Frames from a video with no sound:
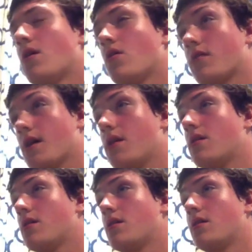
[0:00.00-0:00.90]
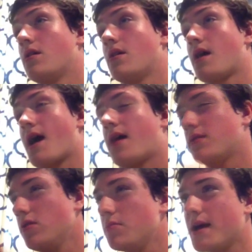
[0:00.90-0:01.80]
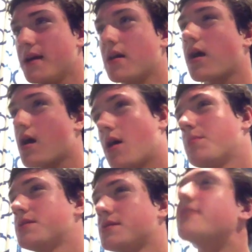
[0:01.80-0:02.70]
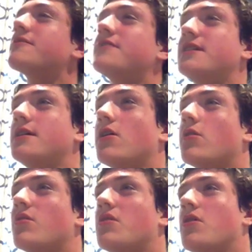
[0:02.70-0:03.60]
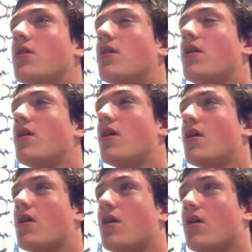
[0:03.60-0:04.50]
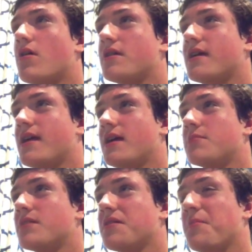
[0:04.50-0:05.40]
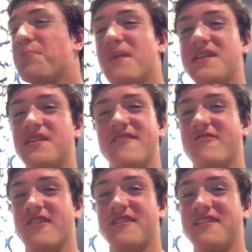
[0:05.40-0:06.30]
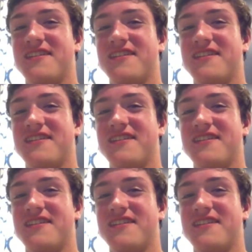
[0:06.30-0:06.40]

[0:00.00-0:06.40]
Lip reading: Okay. How do you make a commentary video on a game like Minion Run?